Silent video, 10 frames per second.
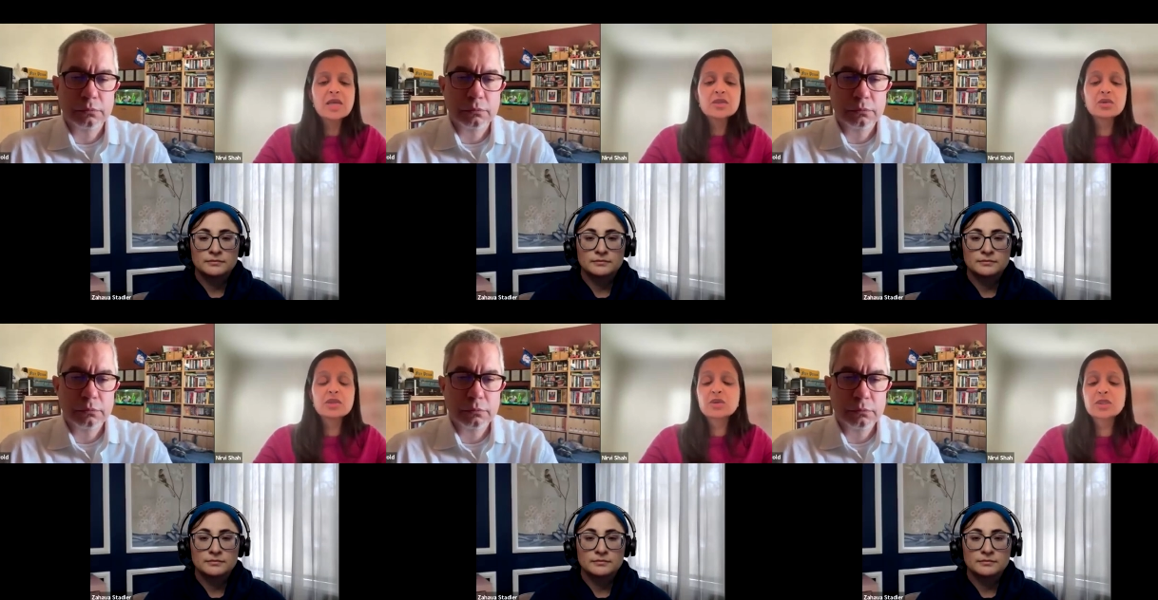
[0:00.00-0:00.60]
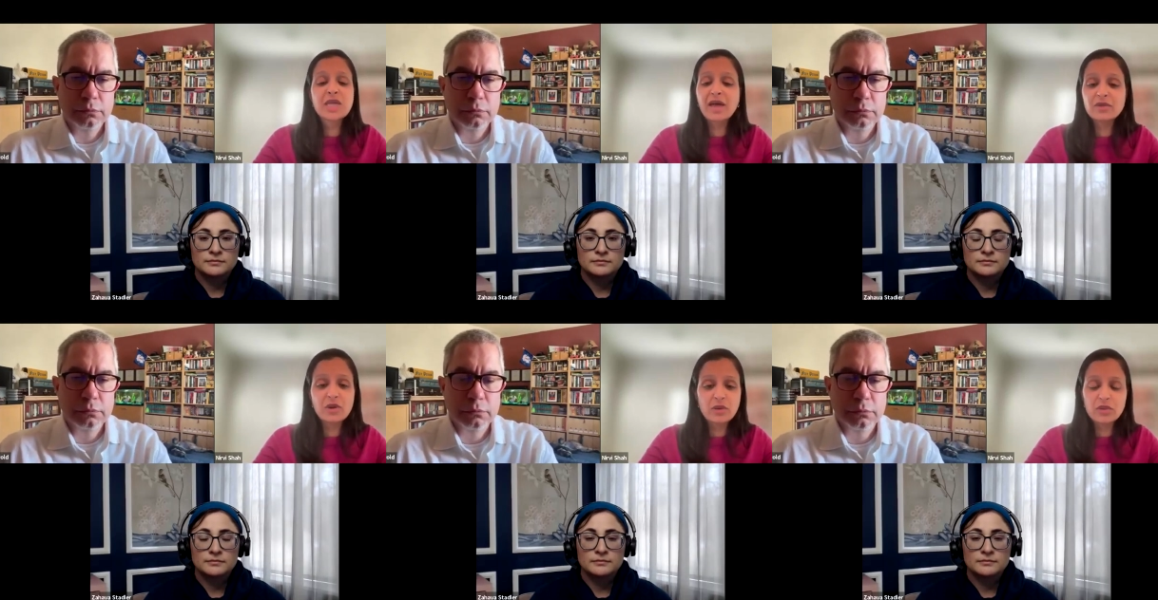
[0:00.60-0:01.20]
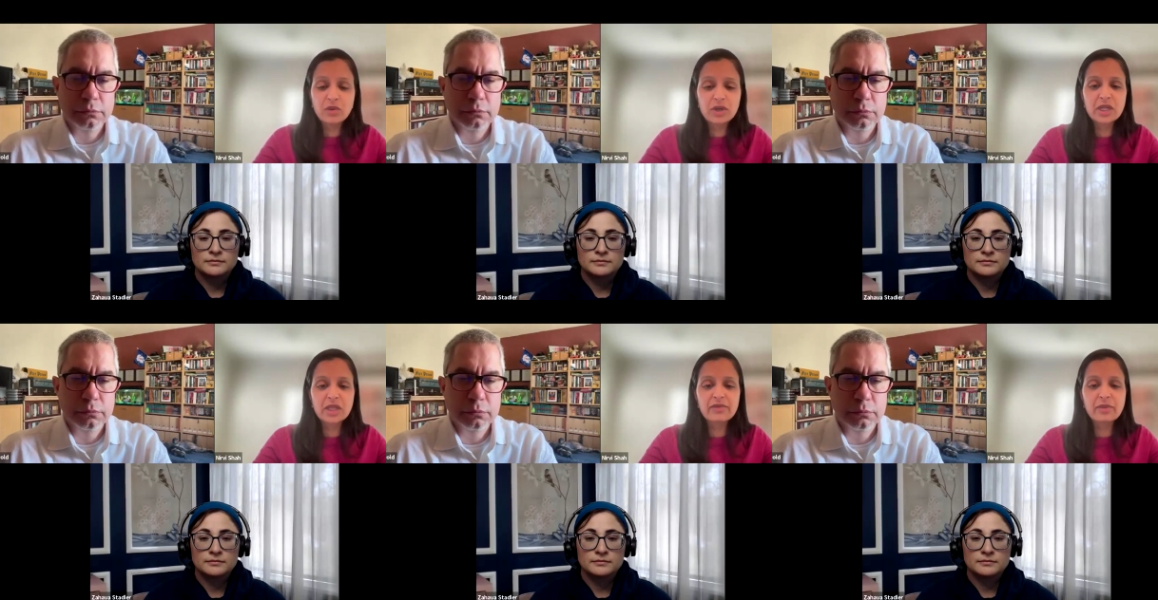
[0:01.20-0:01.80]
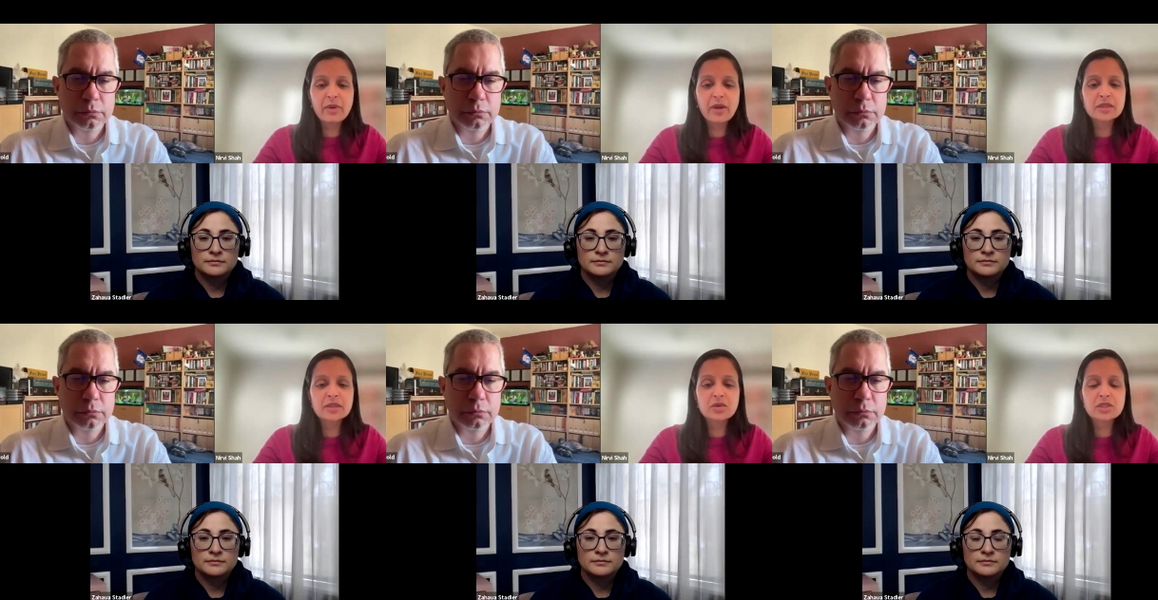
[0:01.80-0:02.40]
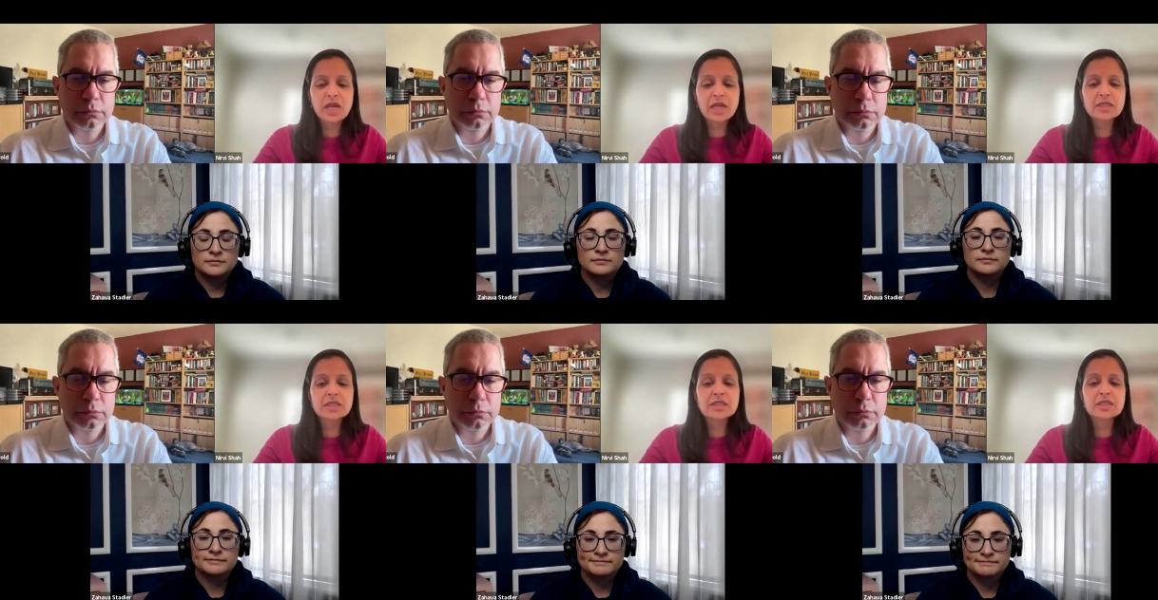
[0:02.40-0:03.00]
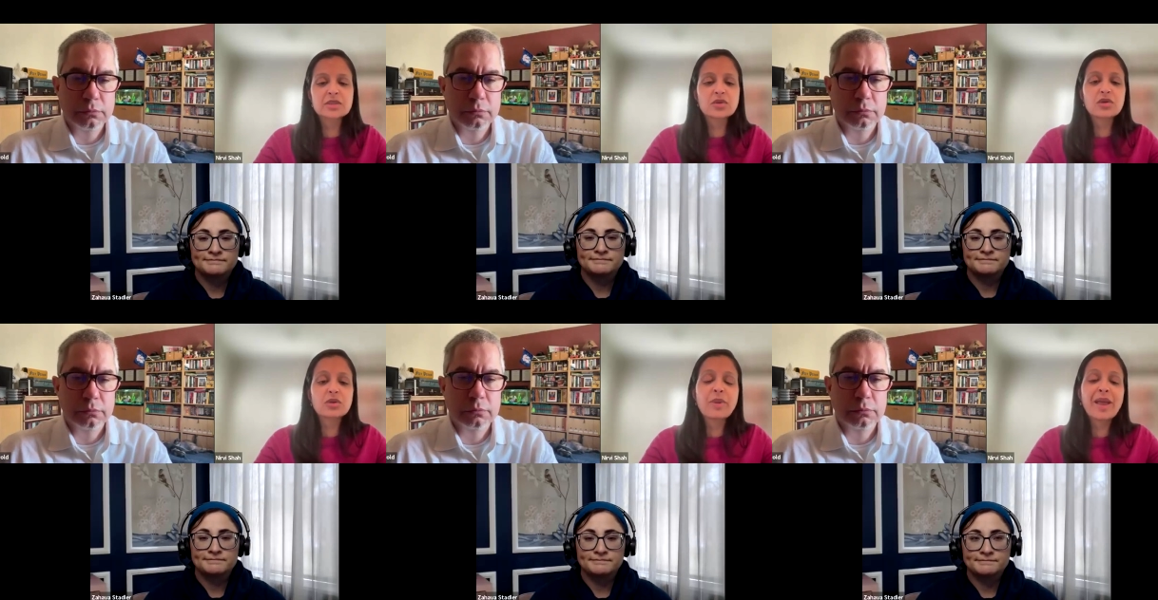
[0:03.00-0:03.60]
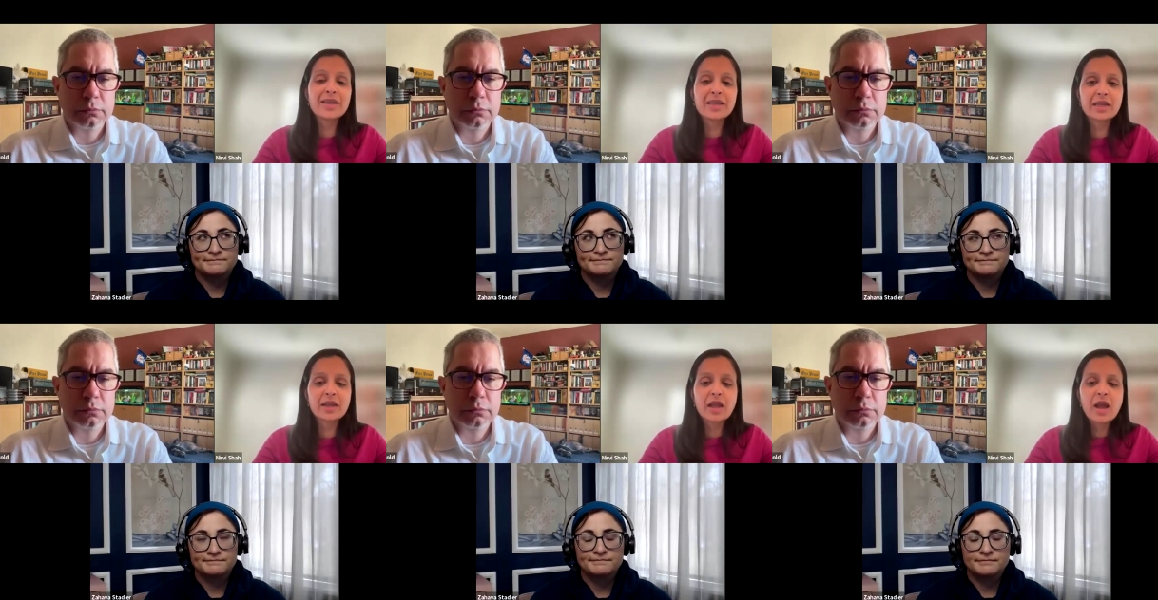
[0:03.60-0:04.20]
Speaker 1: School districts have no authority to levy bonds or taxes, so they're dependent